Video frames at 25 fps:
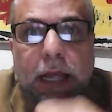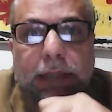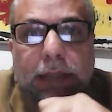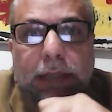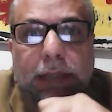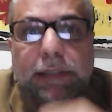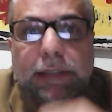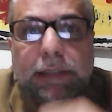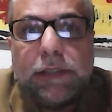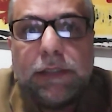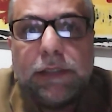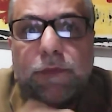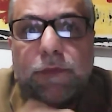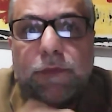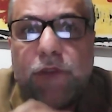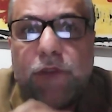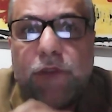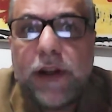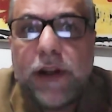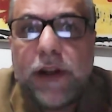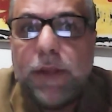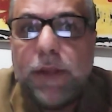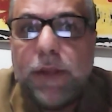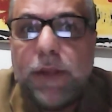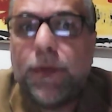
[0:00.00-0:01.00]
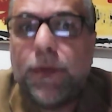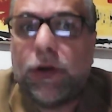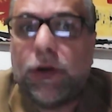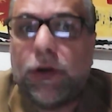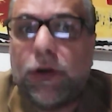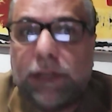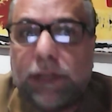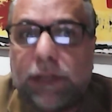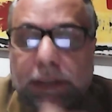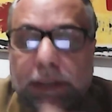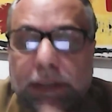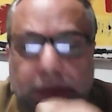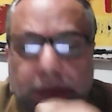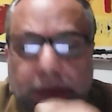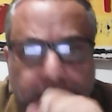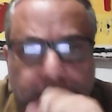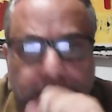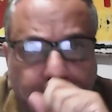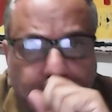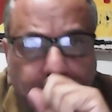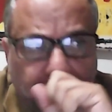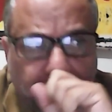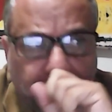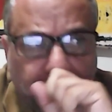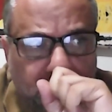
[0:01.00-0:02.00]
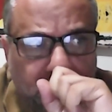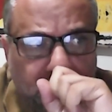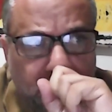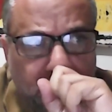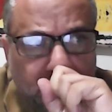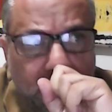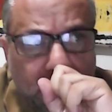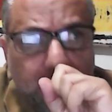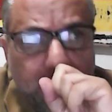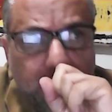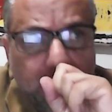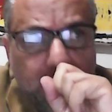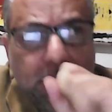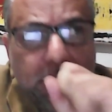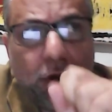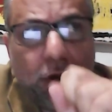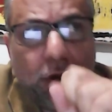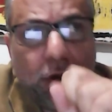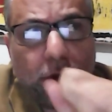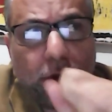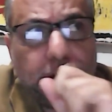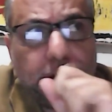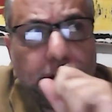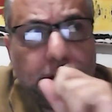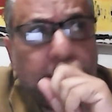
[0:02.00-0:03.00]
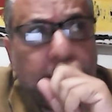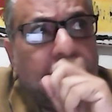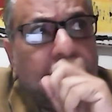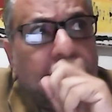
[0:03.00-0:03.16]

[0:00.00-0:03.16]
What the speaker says: This is very important because